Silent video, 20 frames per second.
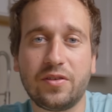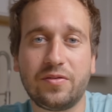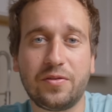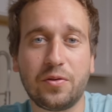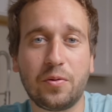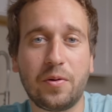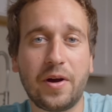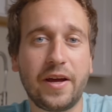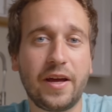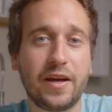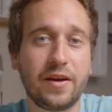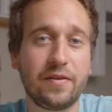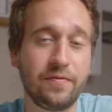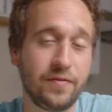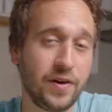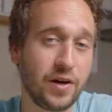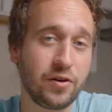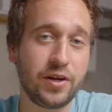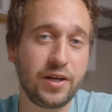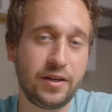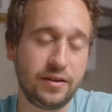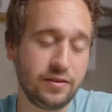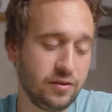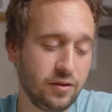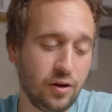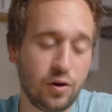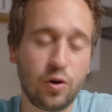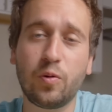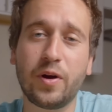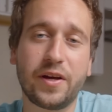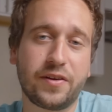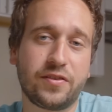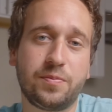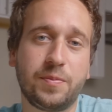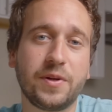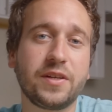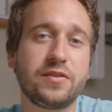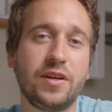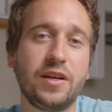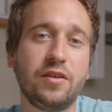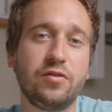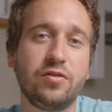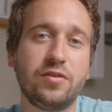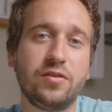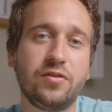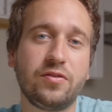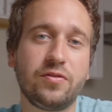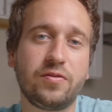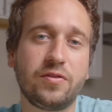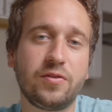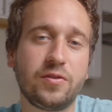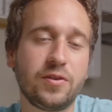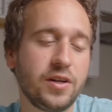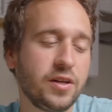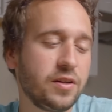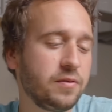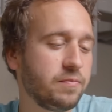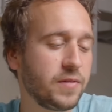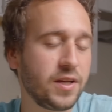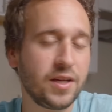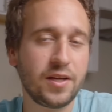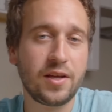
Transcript: so I have very low expectations for it,